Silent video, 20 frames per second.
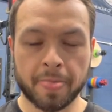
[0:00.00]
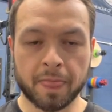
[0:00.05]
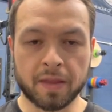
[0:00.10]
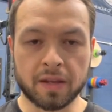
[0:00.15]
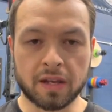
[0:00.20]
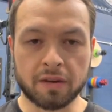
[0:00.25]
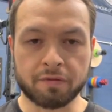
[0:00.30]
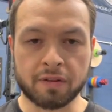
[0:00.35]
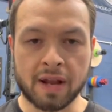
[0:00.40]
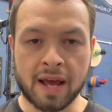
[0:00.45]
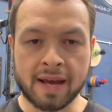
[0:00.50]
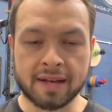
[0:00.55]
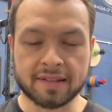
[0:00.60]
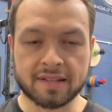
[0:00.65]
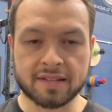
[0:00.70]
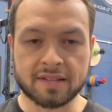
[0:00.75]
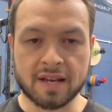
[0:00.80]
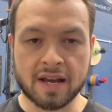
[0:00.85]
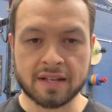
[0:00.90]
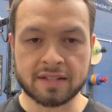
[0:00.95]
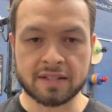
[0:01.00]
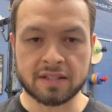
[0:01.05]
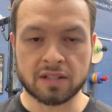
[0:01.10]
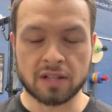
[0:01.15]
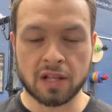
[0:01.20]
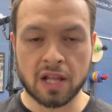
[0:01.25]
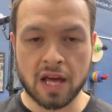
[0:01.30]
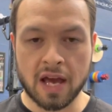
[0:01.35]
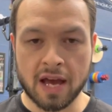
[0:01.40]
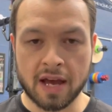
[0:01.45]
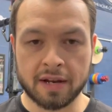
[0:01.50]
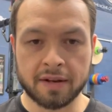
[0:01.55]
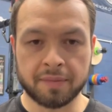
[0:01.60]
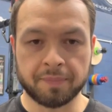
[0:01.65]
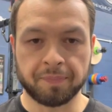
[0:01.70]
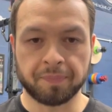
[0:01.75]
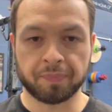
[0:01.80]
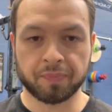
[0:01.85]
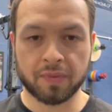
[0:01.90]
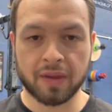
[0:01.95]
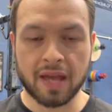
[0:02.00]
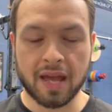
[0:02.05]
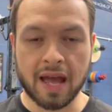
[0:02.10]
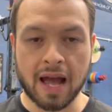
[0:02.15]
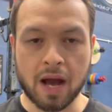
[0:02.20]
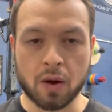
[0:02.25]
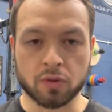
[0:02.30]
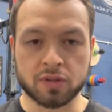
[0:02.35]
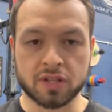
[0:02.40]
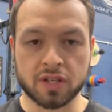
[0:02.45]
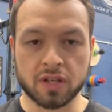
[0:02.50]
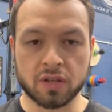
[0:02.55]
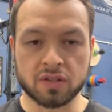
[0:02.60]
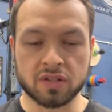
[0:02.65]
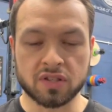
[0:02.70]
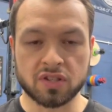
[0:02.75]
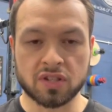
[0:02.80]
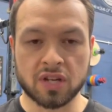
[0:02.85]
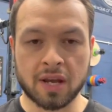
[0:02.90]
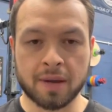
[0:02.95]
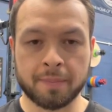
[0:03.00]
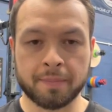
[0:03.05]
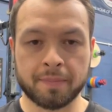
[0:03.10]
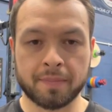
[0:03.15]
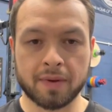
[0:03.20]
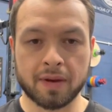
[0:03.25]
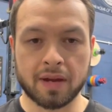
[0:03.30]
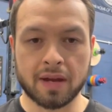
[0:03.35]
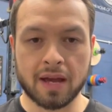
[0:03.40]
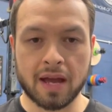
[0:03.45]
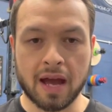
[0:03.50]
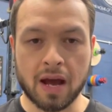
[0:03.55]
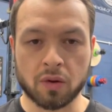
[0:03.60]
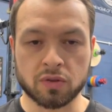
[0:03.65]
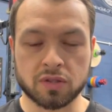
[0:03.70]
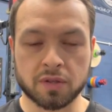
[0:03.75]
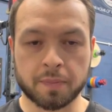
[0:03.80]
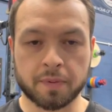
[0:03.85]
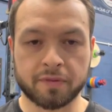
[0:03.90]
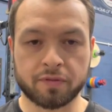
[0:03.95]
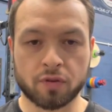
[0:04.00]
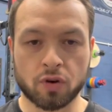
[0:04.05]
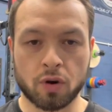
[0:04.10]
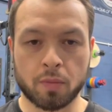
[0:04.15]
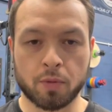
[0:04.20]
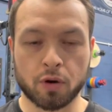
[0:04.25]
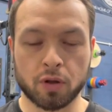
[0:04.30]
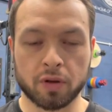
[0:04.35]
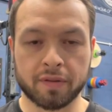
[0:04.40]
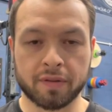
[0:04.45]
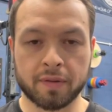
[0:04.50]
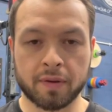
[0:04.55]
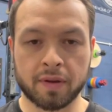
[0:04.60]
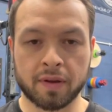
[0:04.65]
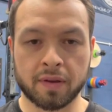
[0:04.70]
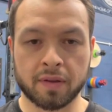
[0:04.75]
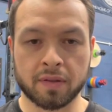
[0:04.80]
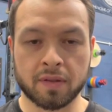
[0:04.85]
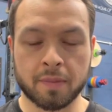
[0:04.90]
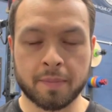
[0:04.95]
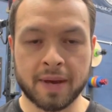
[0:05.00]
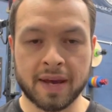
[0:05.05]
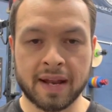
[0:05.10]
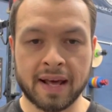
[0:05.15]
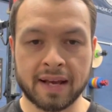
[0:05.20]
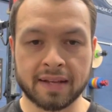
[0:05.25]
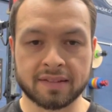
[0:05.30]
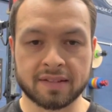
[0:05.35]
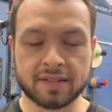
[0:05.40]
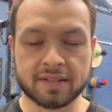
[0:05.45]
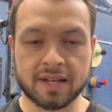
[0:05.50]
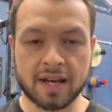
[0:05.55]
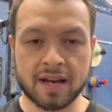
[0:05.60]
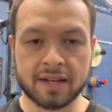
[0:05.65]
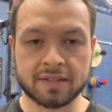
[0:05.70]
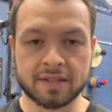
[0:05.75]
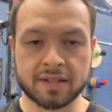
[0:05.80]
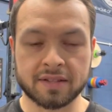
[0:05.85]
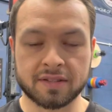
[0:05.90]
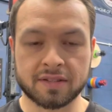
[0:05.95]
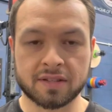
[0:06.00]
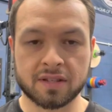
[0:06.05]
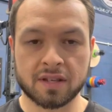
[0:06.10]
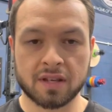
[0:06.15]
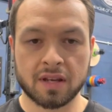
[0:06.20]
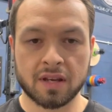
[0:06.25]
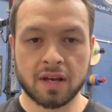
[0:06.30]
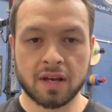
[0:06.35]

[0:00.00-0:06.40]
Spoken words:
the different exercises, learn how to use a gym, how to perform all of the main exercises,